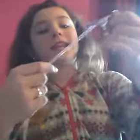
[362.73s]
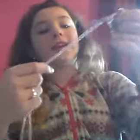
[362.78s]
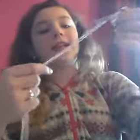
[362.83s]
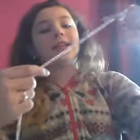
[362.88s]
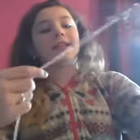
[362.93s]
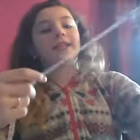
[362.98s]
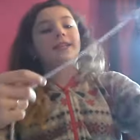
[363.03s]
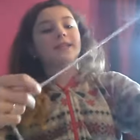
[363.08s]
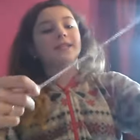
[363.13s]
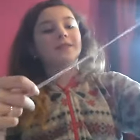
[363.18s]

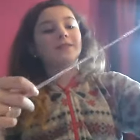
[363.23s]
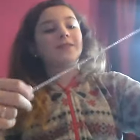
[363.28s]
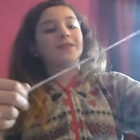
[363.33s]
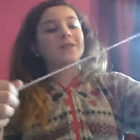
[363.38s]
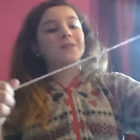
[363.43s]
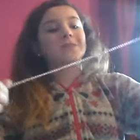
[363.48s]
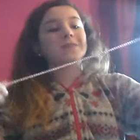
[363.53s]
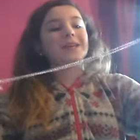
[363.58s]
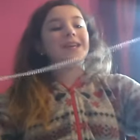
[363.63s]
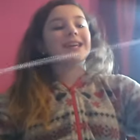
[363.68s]
necklace
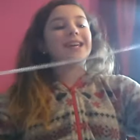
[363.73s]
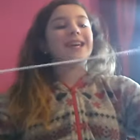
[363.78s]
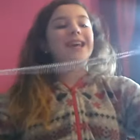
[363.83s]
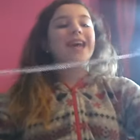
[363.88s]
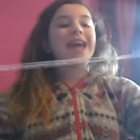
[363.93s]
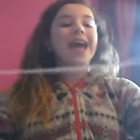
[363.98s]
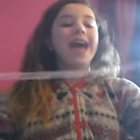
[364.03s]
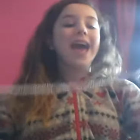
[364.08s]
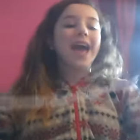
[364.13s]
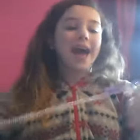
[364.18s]
for me,
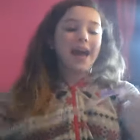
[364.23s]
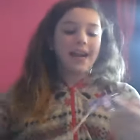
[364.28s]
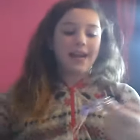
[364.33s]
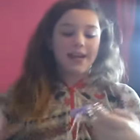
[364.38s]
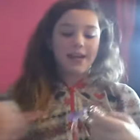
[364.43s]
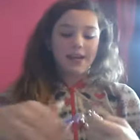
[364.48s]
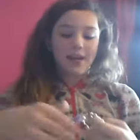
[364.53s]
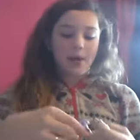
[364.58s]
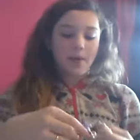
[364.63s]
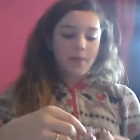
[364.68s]

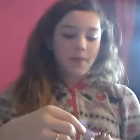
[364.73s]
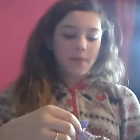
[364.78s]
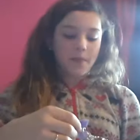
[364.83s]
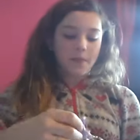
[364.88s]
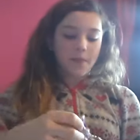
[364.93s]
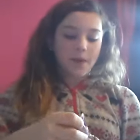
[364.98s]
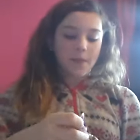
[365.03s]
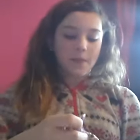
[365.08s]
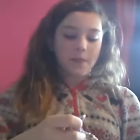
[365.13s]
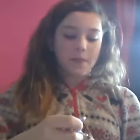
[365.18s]
and
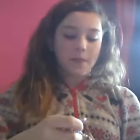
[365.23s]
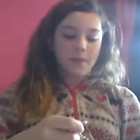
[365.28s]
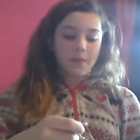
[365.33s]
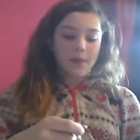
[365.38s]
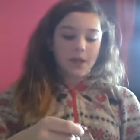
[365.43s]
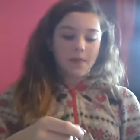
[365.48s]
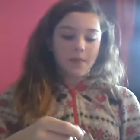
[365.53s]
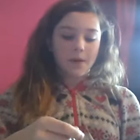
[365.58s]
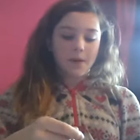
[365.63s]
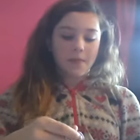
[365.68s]

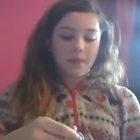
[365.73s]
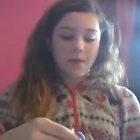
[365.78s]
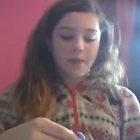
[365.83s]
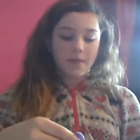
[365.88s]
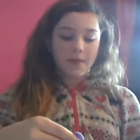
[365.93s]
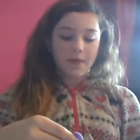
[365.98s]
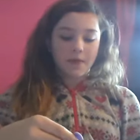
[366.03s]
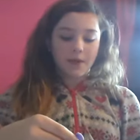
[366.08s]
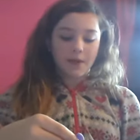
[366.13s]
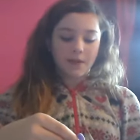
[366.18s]
me and my
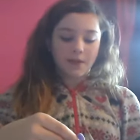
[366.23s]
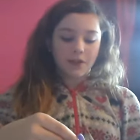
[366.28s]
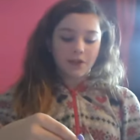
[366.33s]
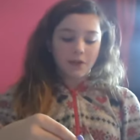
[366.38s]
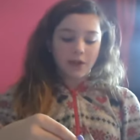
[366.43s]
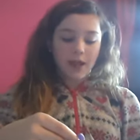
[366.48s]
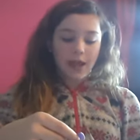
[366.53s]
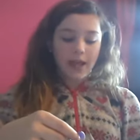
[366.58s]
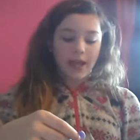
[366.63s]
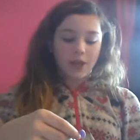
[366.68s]
mum thought it was
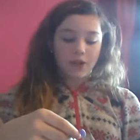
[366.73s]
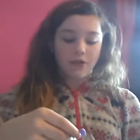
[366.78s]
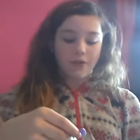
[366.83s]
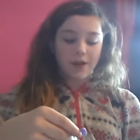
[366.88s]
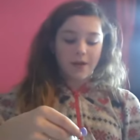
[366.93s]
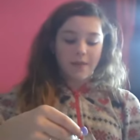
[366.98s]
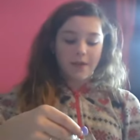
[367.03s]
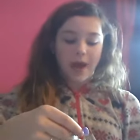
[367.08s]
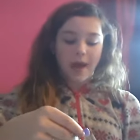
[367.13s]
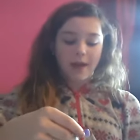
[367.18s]
sort of like a
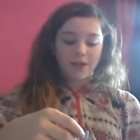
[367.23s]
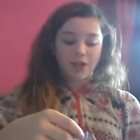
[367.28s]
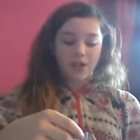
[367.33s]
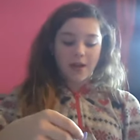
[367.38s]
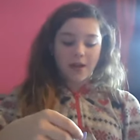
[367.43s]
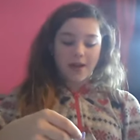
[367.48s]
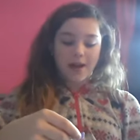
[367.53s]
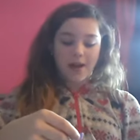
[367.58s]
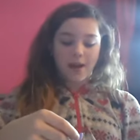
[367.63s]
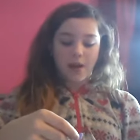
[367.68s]
dream
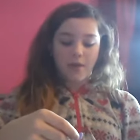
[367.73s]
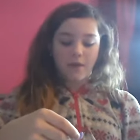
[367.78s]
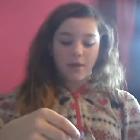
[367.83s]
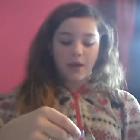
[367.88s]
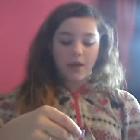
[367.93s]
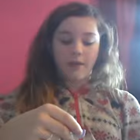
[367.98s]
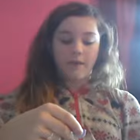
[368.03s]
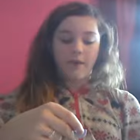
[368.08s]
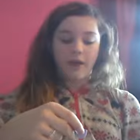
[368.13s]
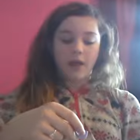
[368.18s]
catcher, and I
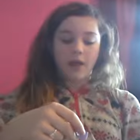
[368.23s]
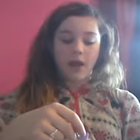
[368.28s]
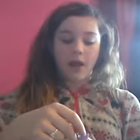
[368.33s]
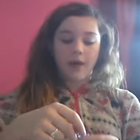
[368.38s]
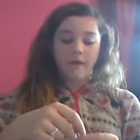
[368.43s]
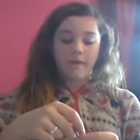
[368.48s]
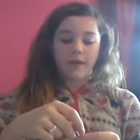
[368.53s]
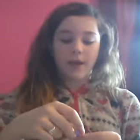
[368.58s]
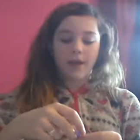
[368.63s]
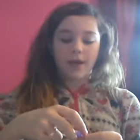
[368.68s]
really, really
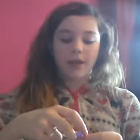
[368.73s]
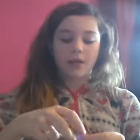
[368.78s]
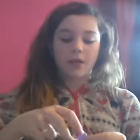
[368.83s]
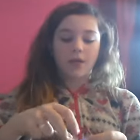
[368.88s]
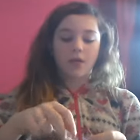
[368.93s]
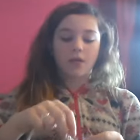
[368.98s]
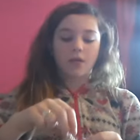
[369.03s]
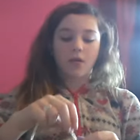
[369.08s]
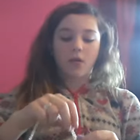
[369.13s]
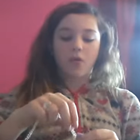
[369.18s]
love it.
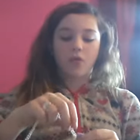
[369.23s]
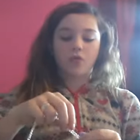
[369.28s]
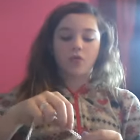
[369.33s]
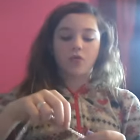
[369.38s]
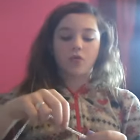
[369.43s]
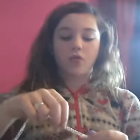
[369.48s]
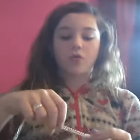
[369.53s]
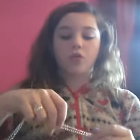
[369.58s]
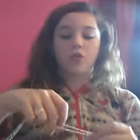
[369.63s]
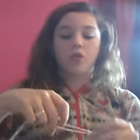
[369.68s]
It's so,
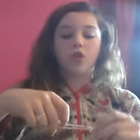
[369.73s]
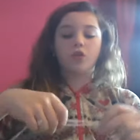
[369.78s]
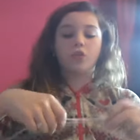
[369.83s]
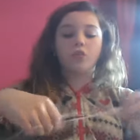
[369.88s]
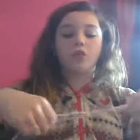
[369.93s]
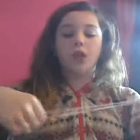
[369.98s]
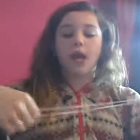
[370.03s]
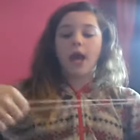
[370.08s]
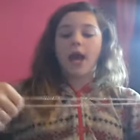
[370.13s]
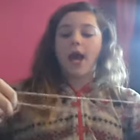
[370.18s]
so
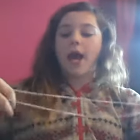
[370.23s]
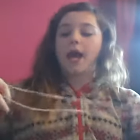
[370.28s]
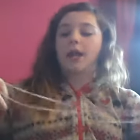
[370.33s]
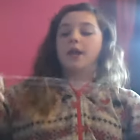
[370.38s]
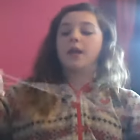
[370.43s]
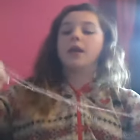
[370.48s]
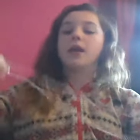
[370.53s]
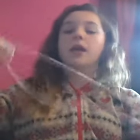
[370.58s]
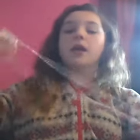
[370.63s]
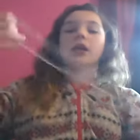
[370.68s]
cute,
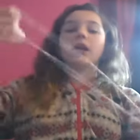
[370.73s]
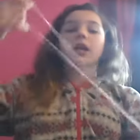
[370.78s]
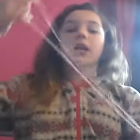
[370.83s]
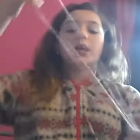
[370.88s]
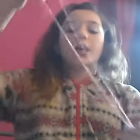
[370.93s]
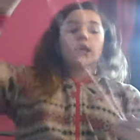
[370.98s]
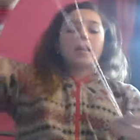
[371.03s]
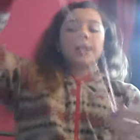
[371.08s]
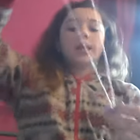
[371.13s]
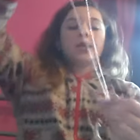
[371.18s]
and
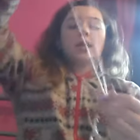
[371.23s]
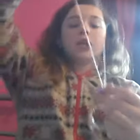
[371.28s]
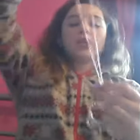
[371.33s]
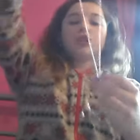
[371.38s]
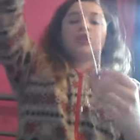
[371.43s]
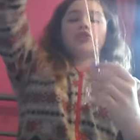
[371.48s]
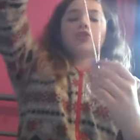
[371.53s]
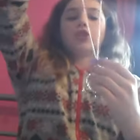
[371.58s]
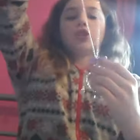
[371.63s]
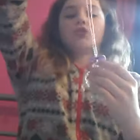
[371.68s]

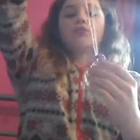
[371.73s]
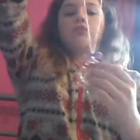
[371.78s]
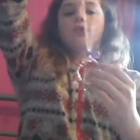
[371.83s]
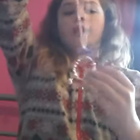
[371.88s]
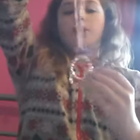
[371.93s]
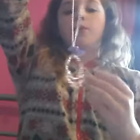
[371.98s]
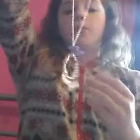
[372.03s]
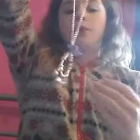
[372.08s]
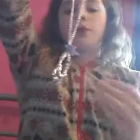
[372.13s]
it's just really